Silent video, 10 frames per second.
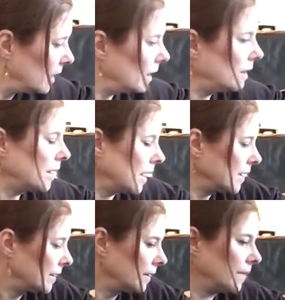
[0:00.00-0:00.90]
Okay,
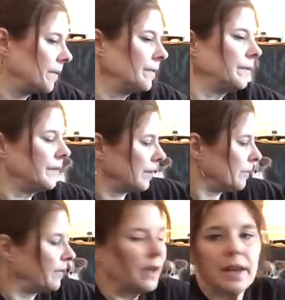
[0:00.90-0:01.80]

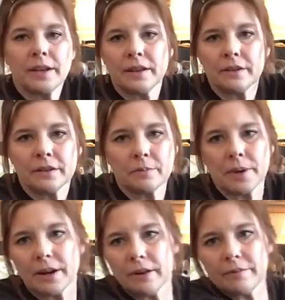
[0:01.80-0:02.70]
we've got another little
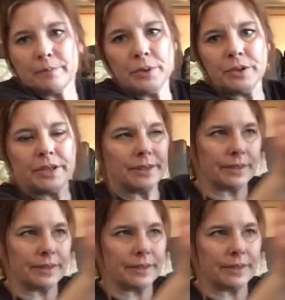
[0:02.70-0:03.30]
pair of booties.